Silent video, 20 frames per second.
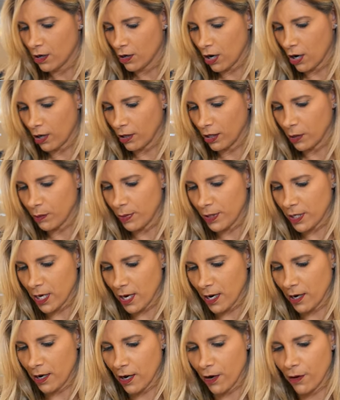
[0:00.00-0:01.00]
garlic
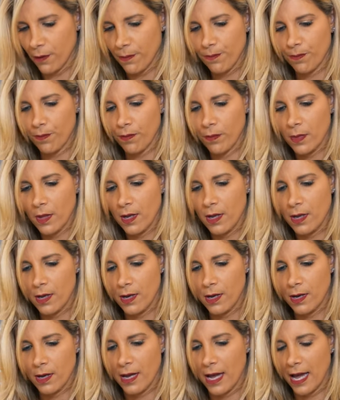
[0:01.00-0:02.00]
potato
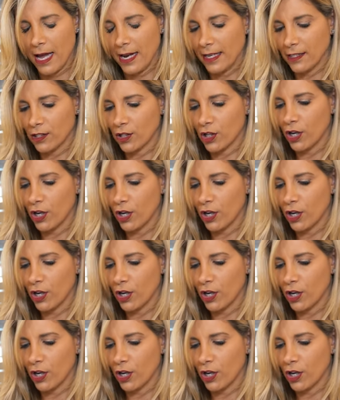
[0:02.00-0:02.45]
and it's